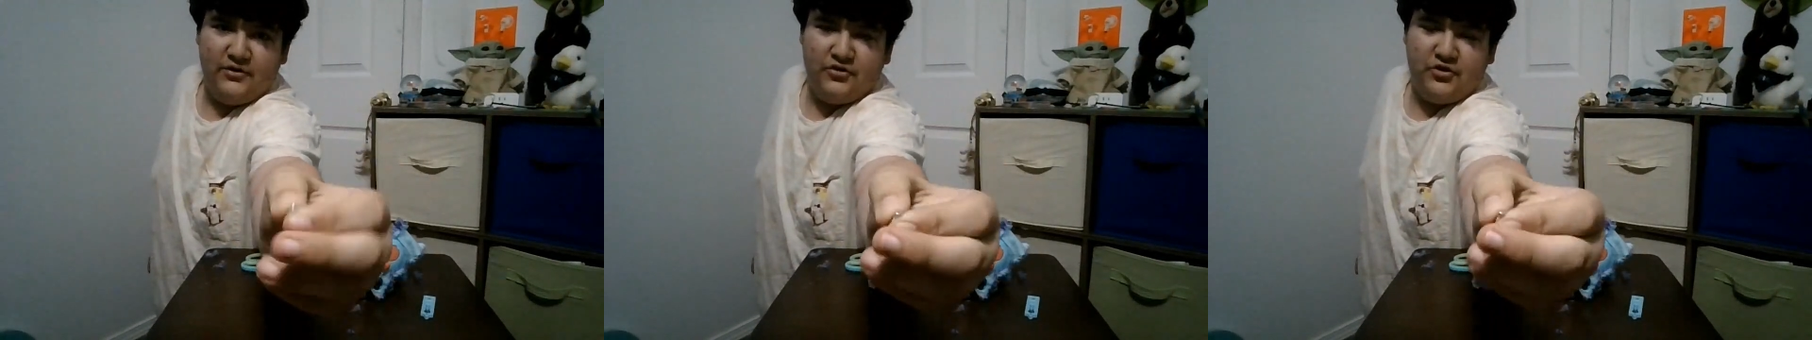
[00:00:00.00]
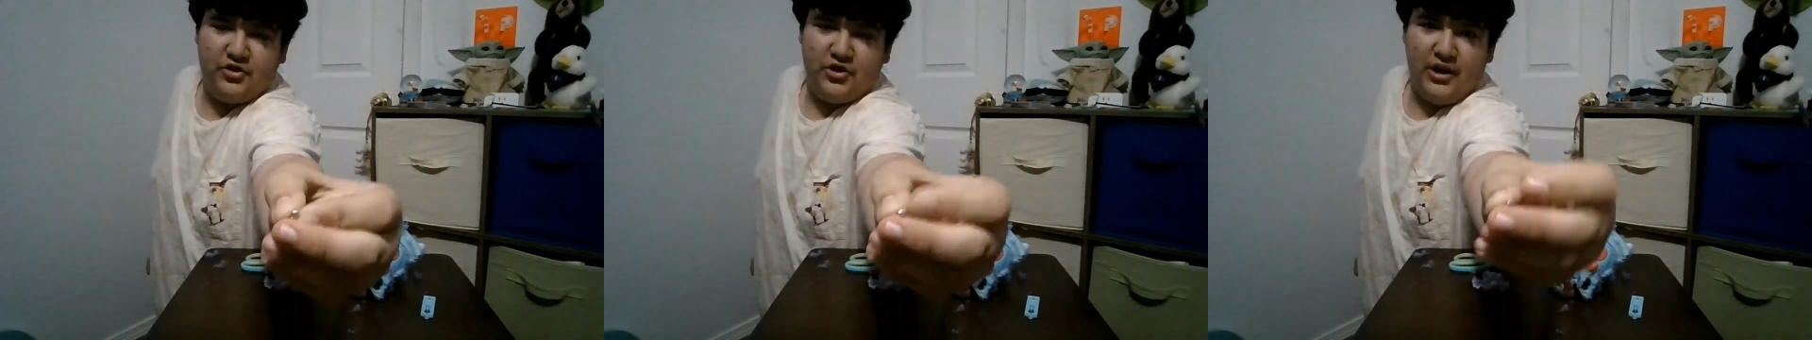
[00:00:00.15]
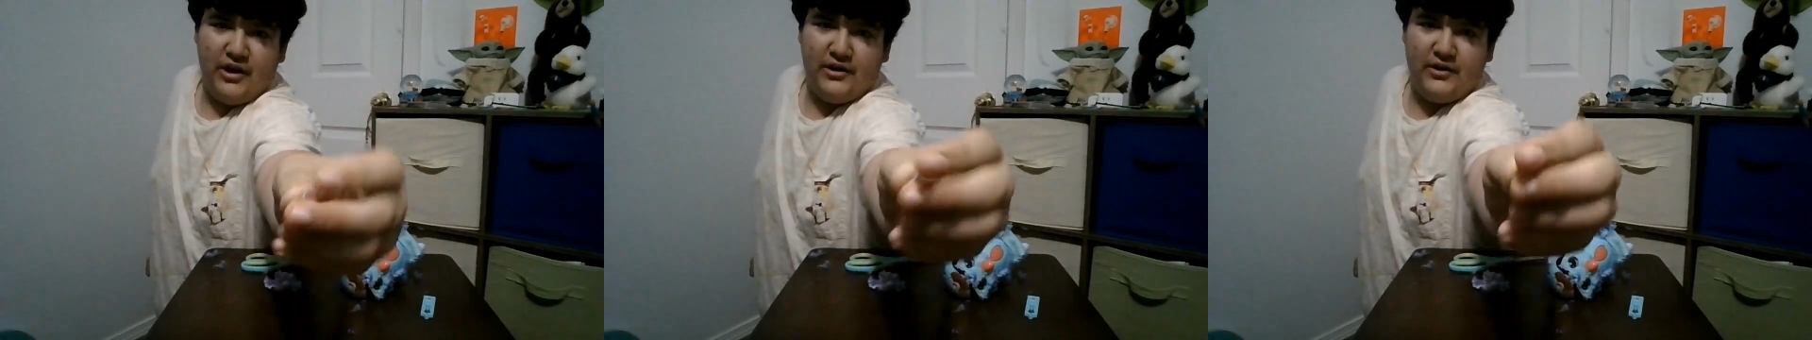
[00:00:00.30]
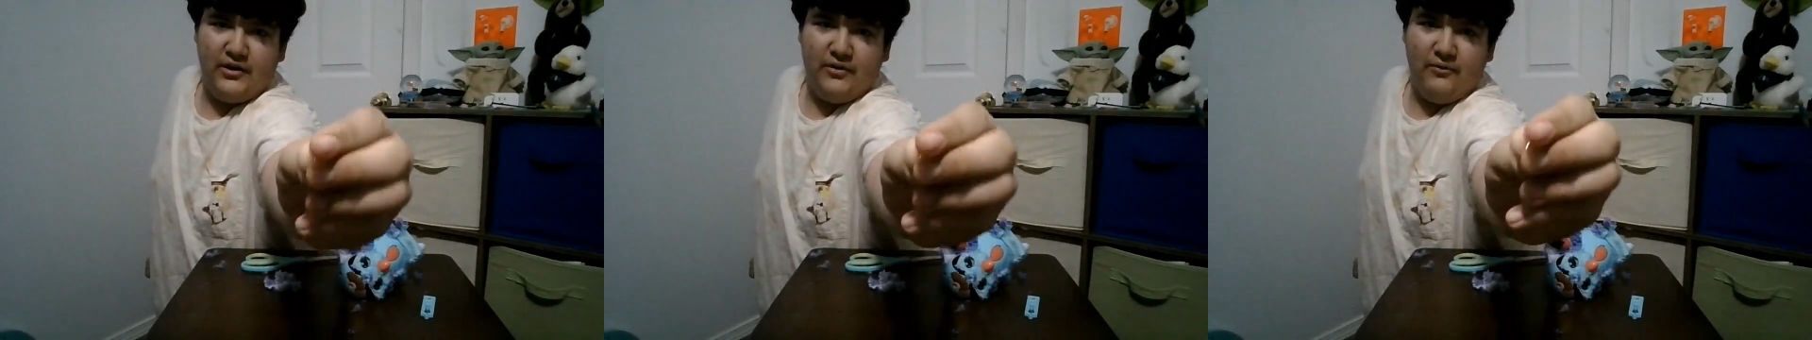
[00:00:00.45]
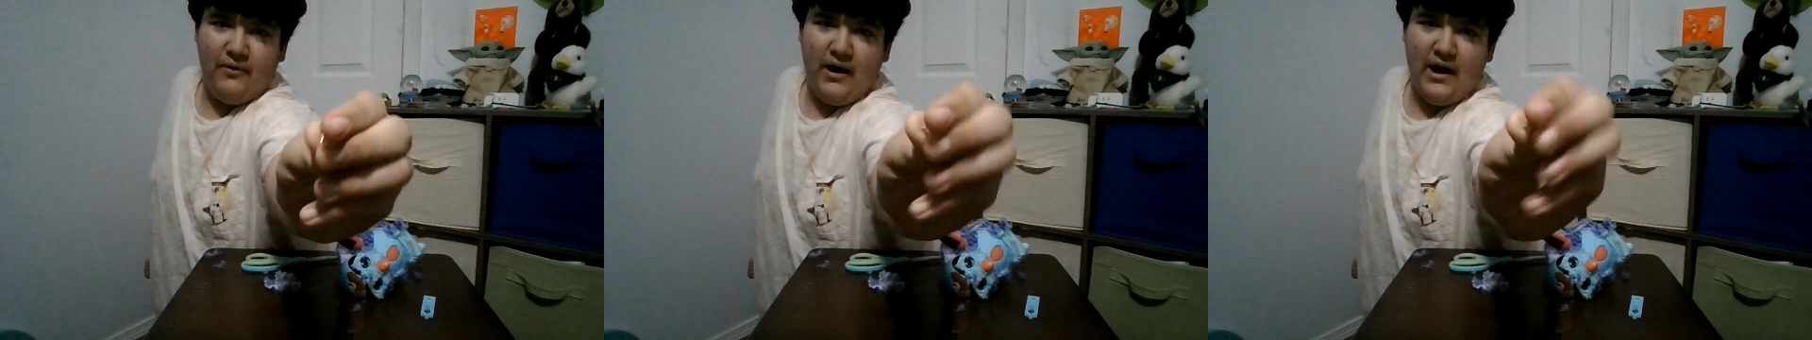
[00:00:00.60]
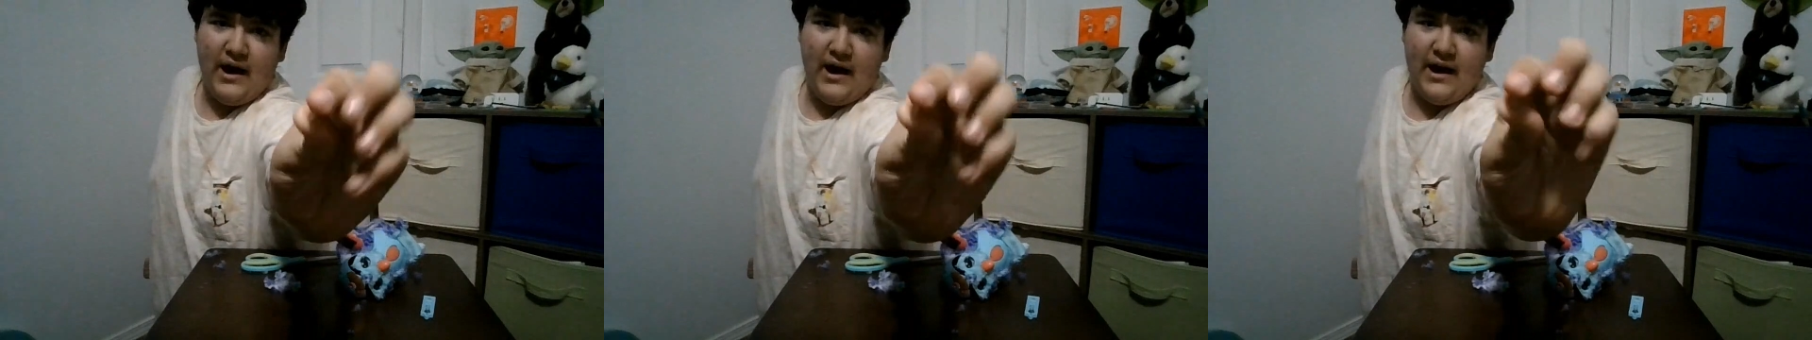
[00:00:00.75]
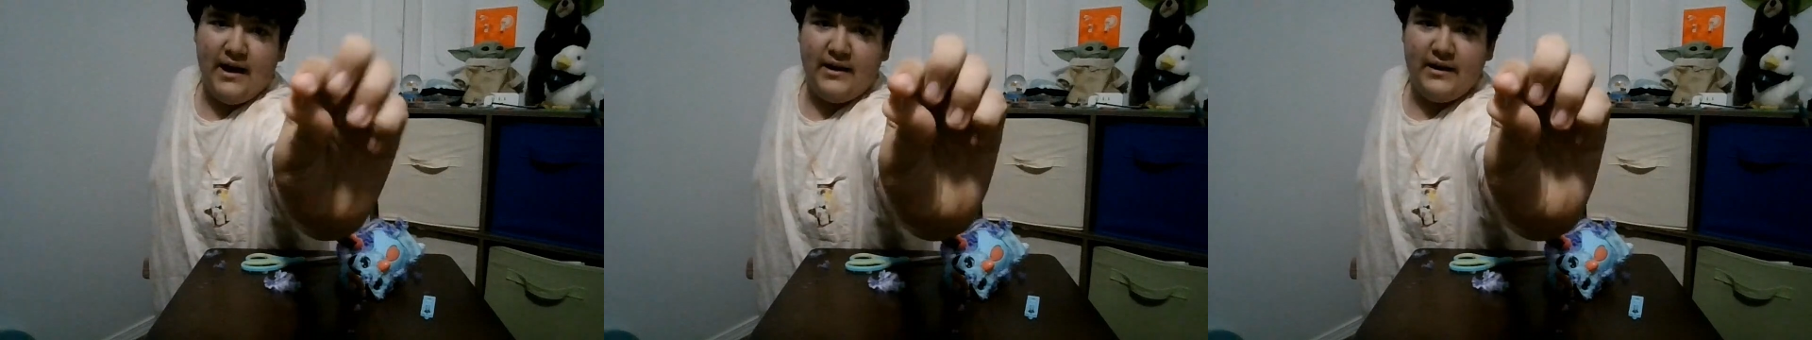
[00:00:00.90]

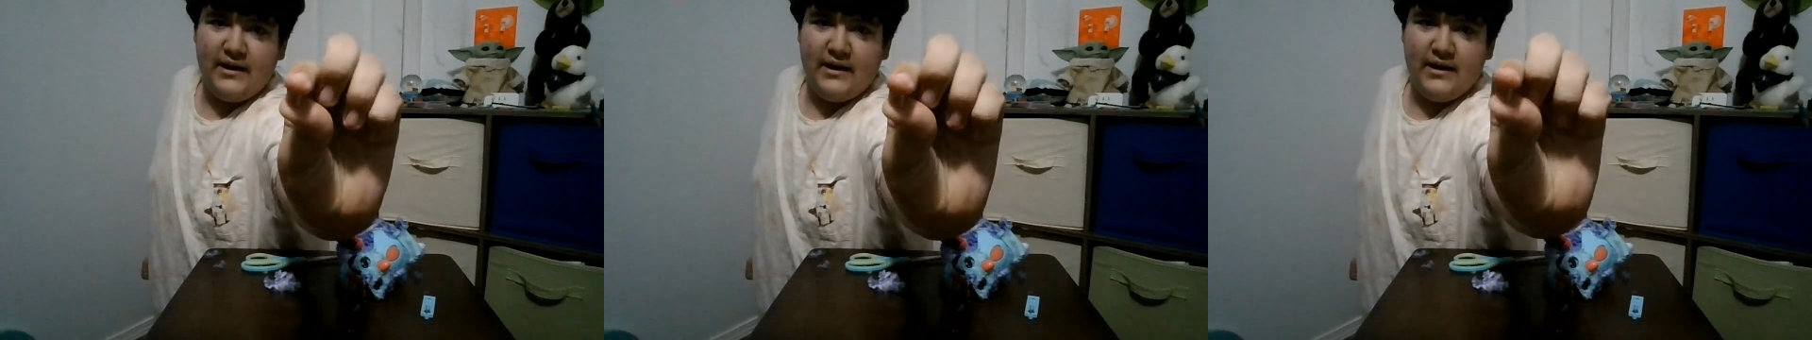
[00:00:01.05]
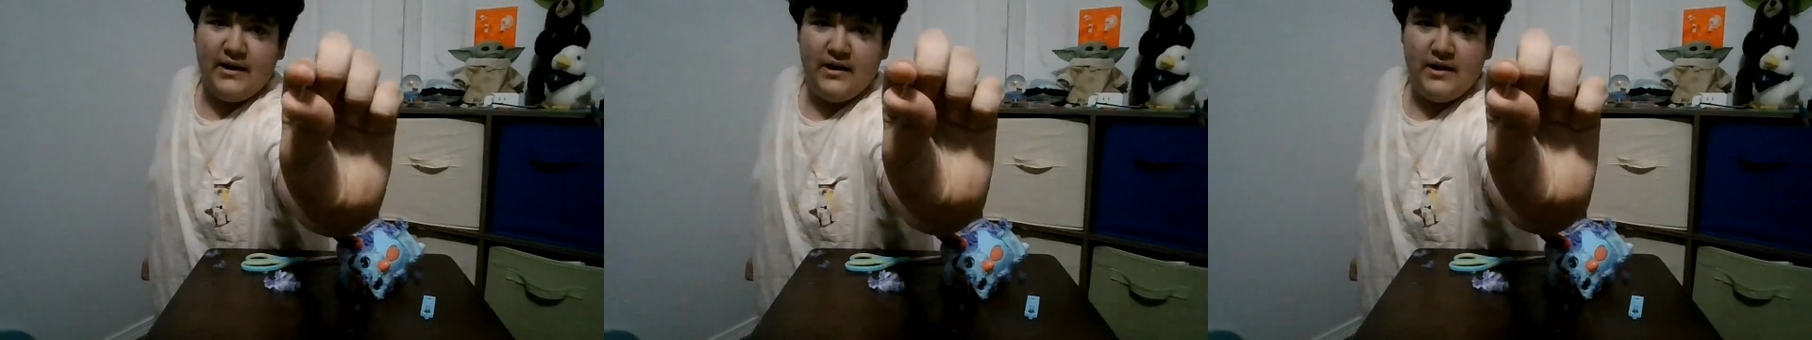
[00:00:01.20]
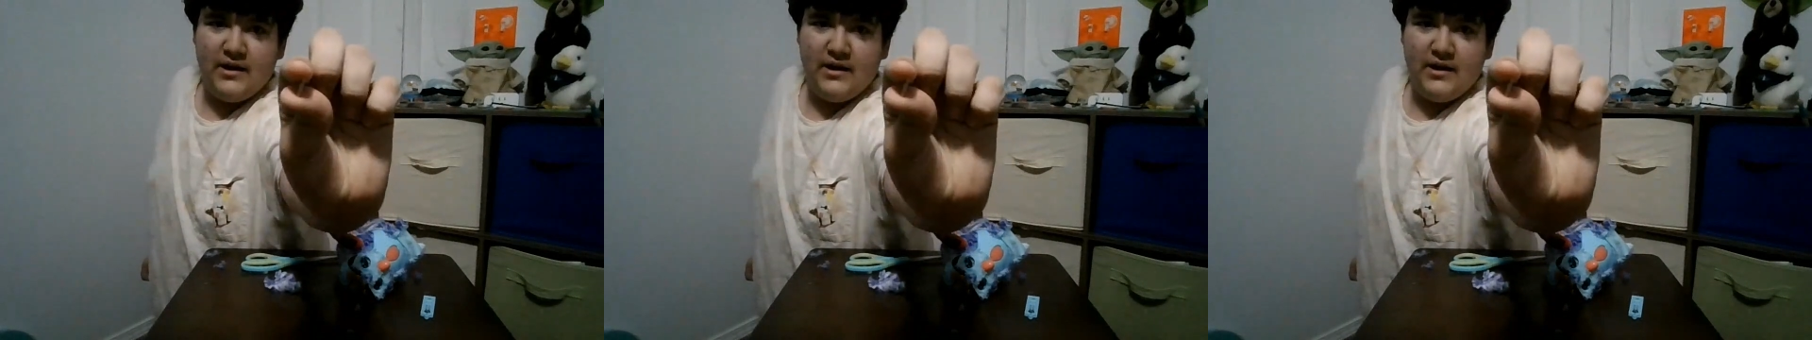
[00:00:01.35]
genuine